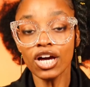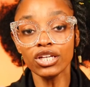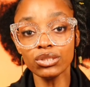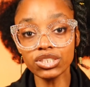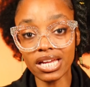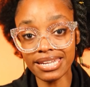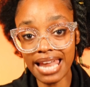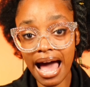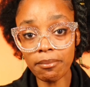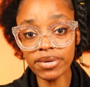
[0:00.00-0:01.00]
you should
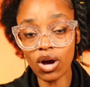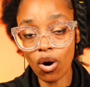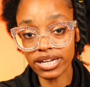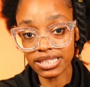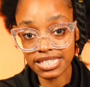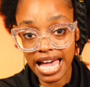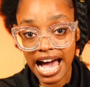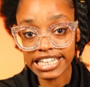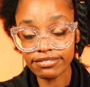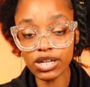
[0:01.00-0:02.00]
not be on a
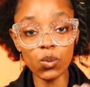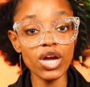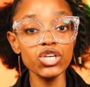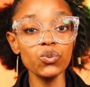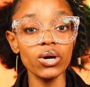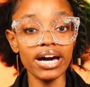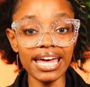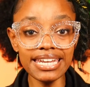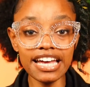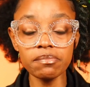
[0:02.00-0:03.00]
salary where you will
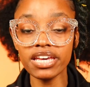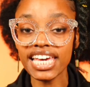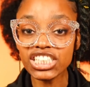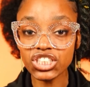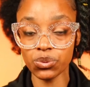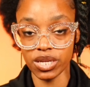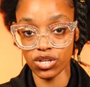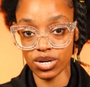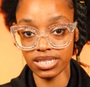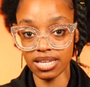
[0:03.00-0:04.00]
end up issuing
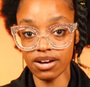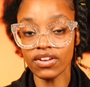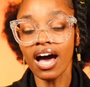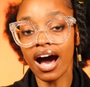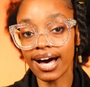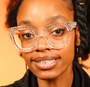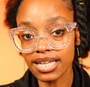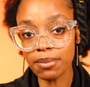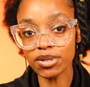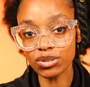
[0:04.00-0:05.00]
yourself a
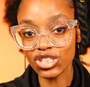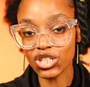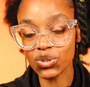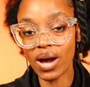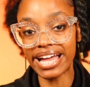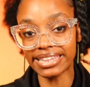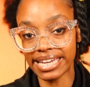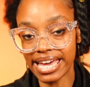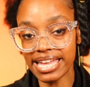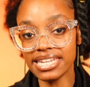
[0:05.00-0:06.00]
W-2 at the
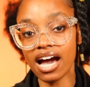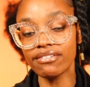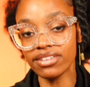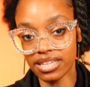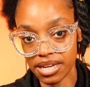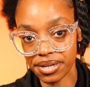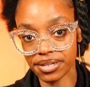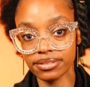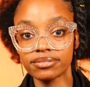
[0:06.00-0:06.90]
end of the year.